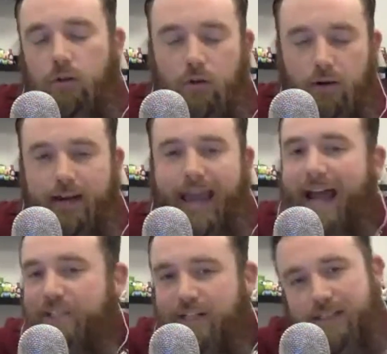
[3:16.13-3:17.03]
or
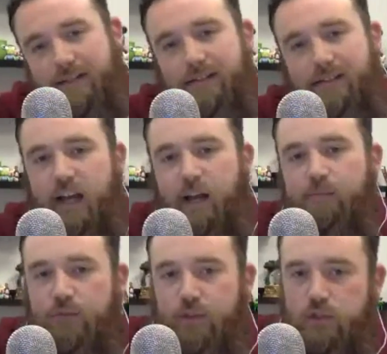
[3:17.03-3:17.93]
gadget that
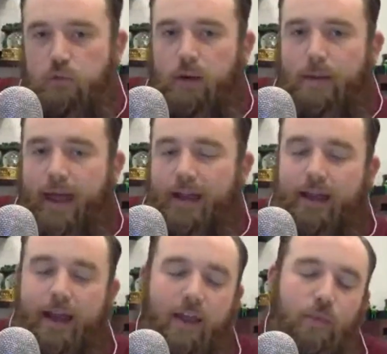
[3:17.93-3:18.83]
comes with this story pack
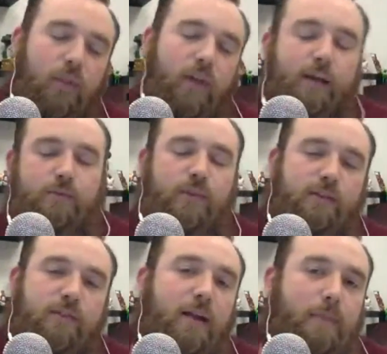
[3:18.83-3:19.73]
and the one that comes with
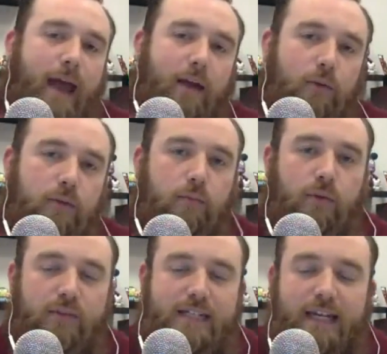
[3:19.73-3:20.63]
the fun pack
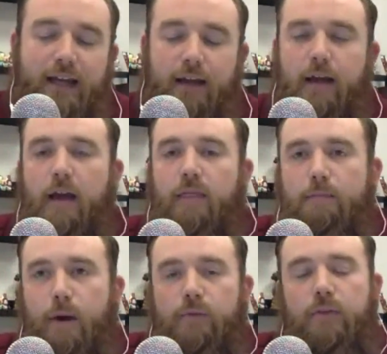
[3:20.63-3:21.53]
with Tina,
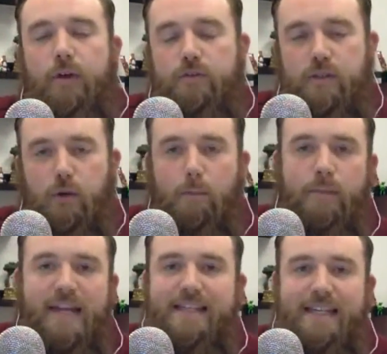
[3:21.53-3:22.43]
both of those little
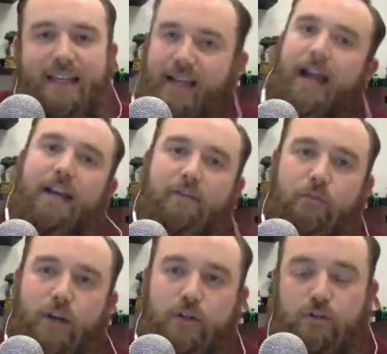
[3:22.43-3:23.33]
beasty kind of
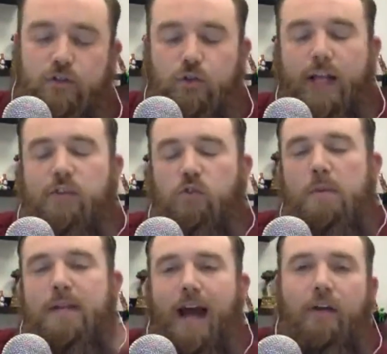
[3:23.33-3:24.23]
creatures
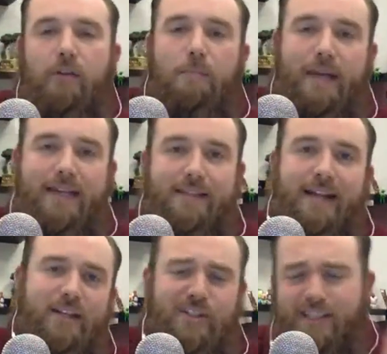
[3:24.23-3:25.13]
transform into other beasts,
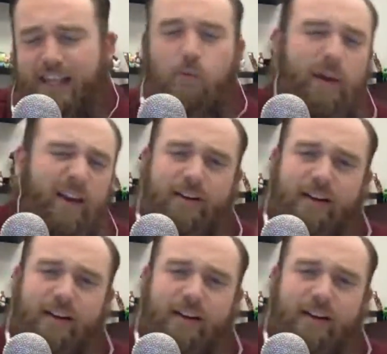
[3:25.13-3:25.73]
not just like weird